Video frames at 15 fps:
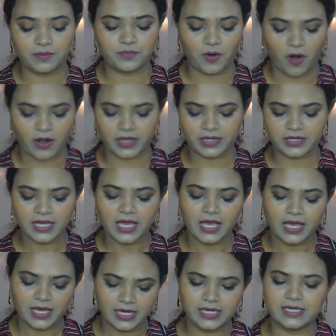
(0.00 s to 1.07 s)
product
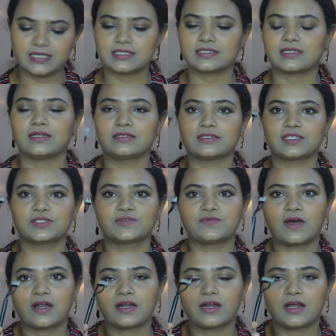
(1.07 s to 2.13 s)
is this
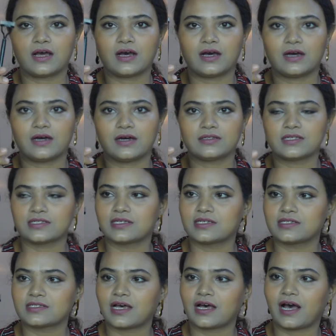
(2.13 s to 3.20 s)
one. This
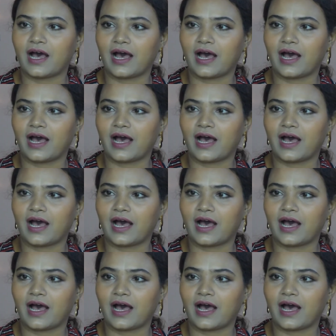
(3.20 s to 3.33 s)
is a